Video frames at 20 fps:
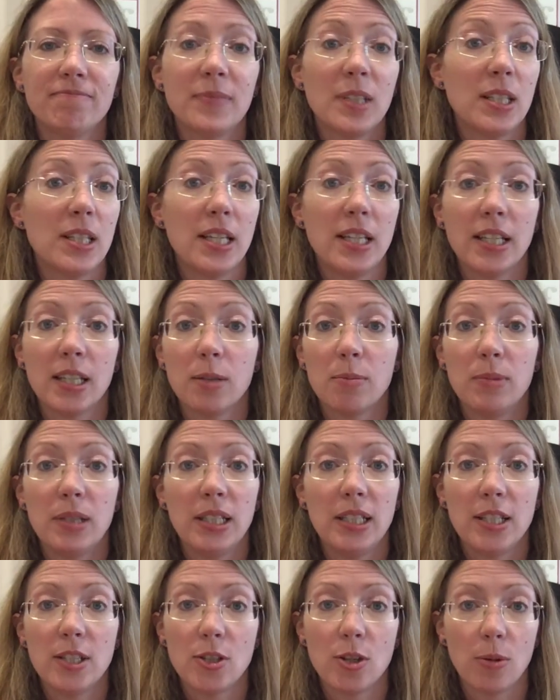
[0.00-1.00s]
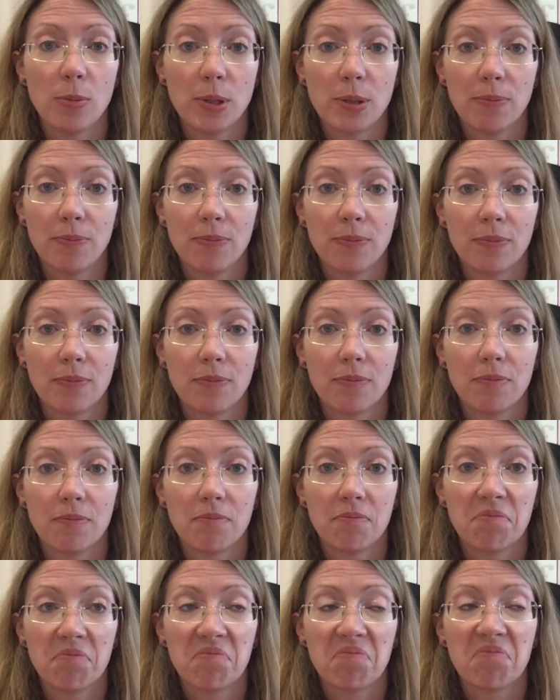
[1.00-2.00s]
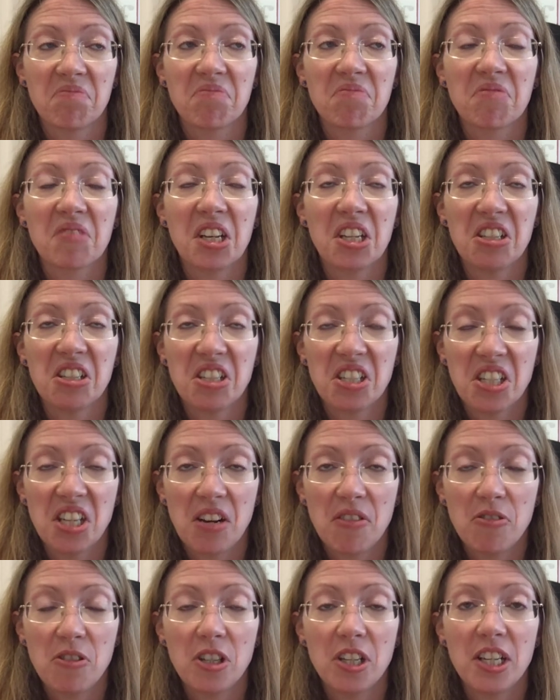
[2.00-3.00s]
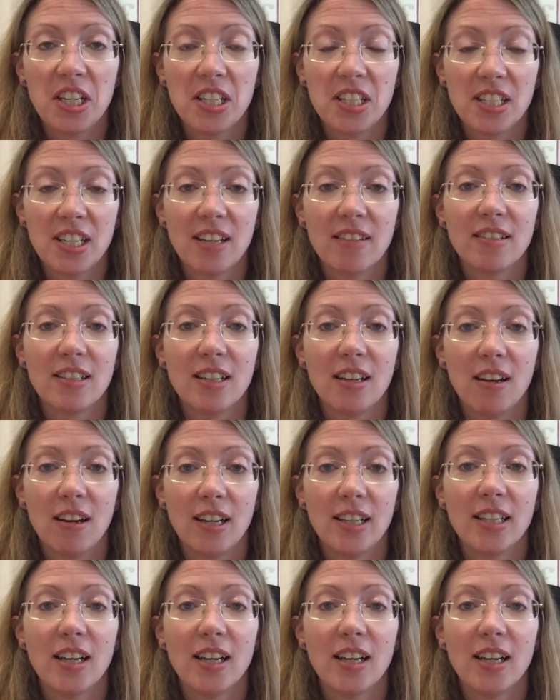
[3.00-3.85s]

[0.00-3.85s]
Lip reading: And then it completely stopped. And several years down the line,